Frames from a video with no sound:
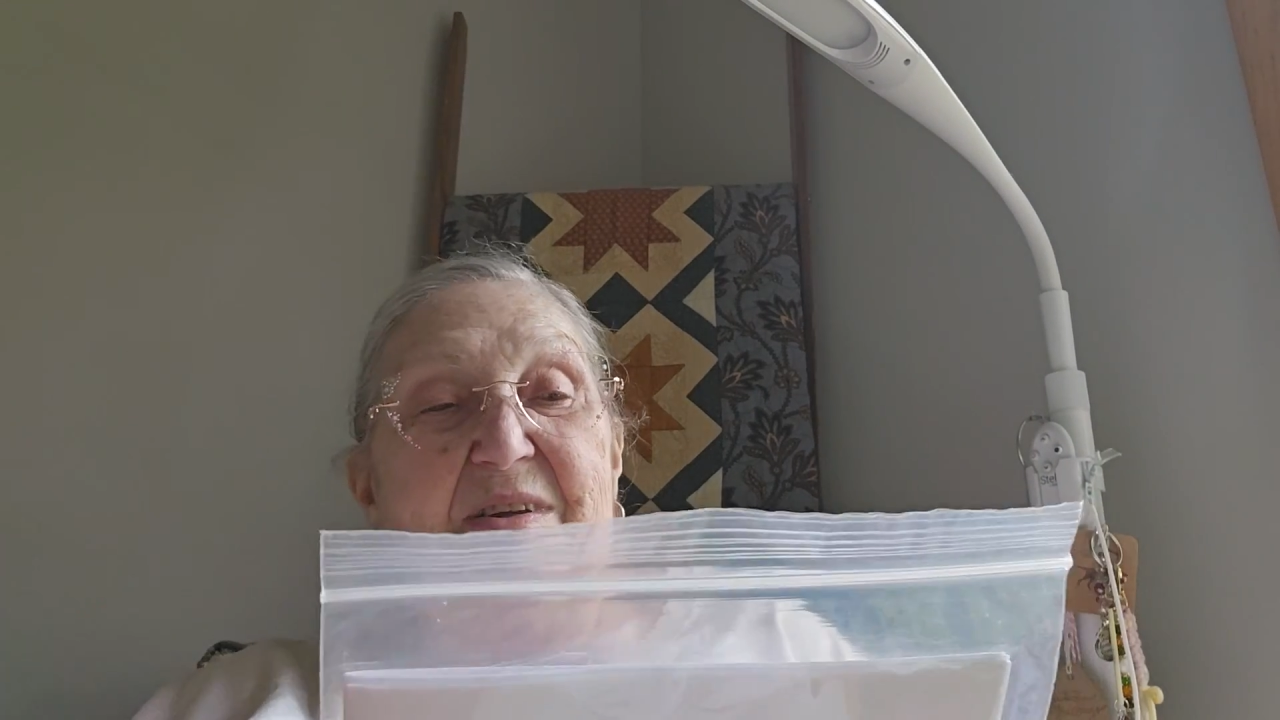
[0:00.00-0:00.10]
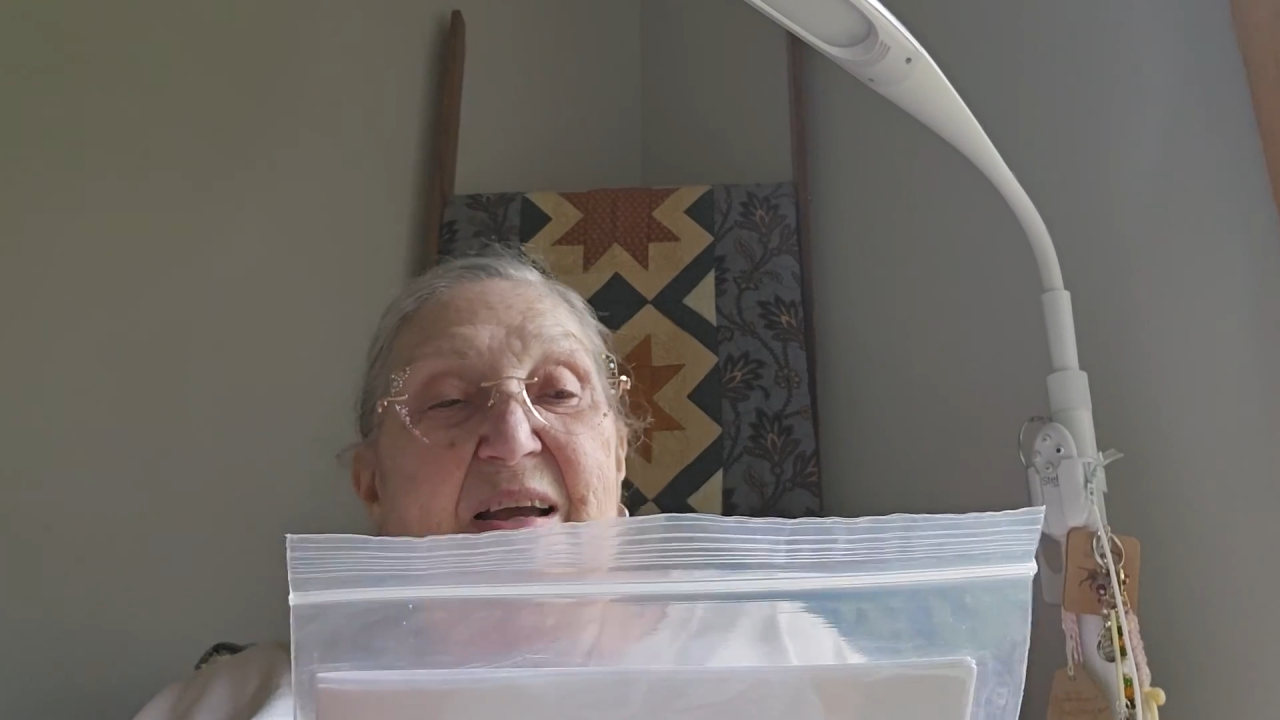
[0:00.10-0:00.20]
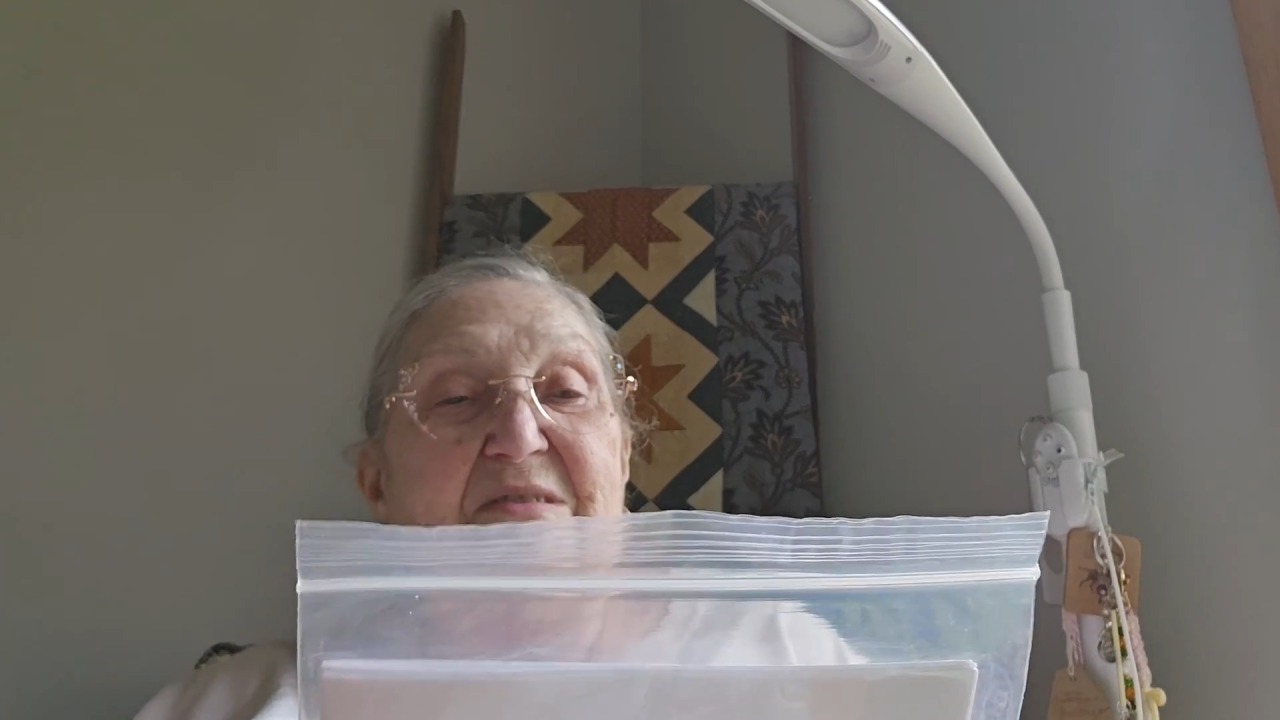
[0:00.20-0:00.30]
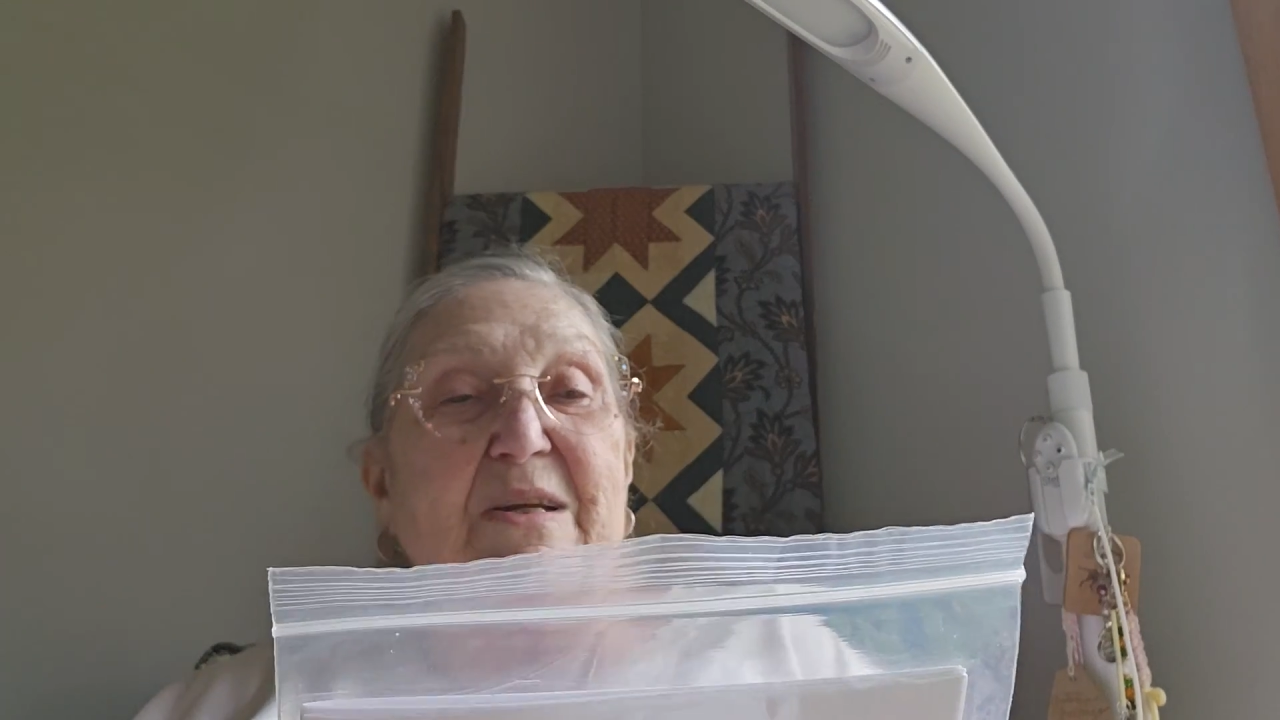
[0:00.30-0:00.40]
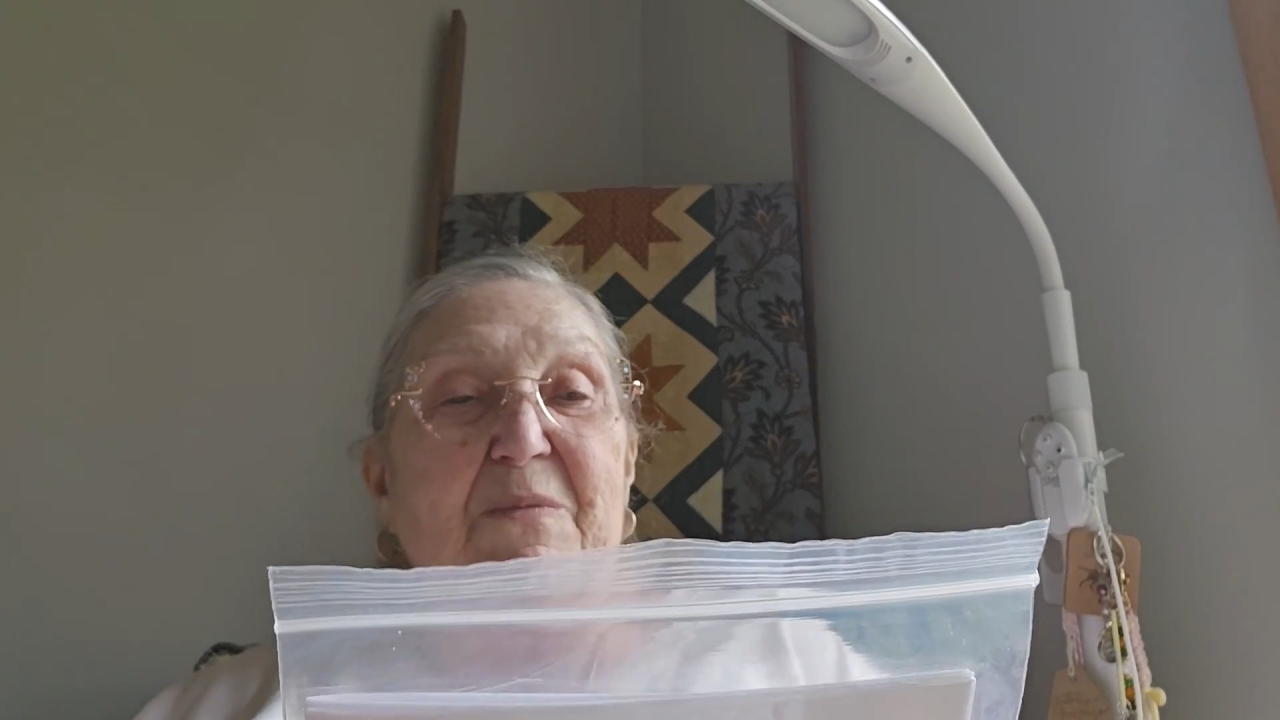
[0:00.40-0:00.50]
You
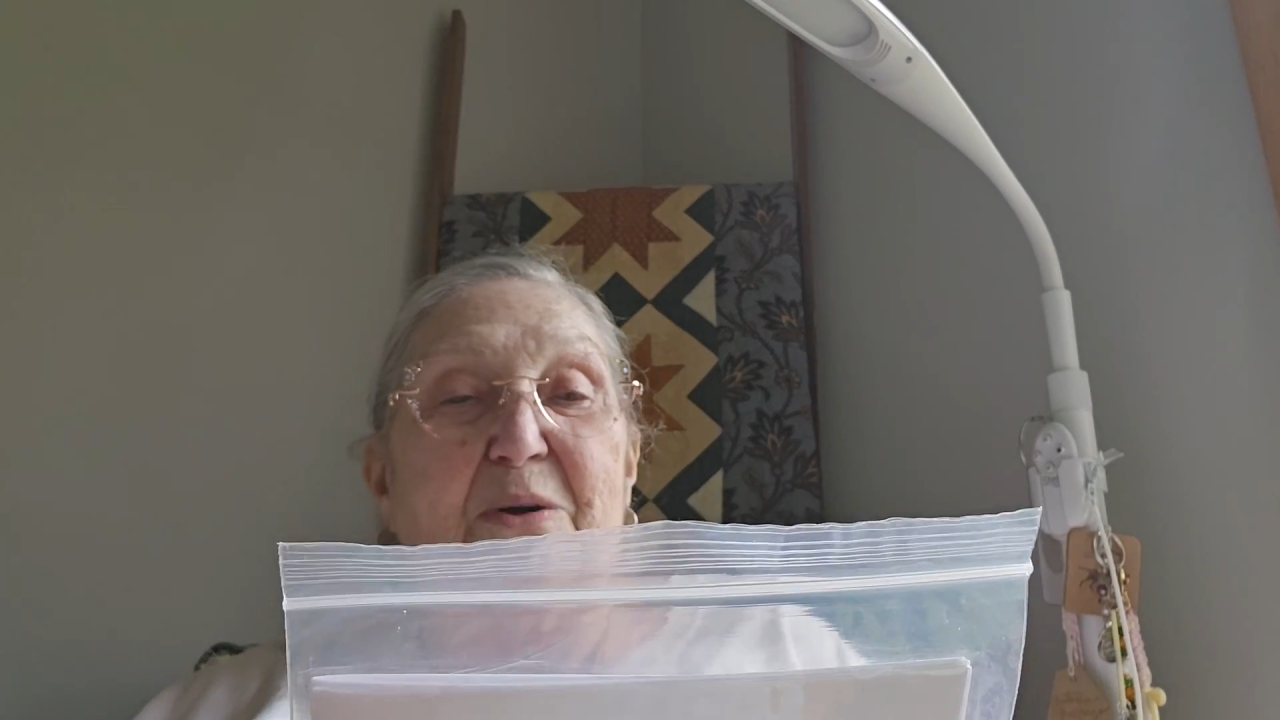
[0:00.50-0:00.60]
have something